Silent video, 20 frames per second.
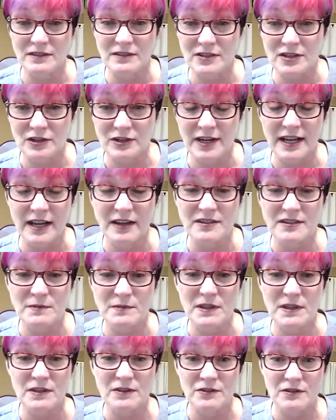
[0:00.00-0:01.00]
turning out to
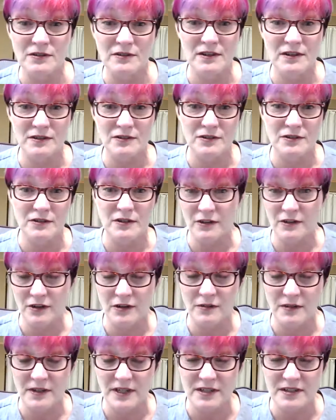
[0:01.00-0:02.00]
be their
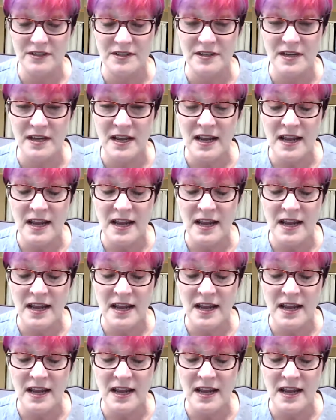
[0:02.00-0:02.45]
careers.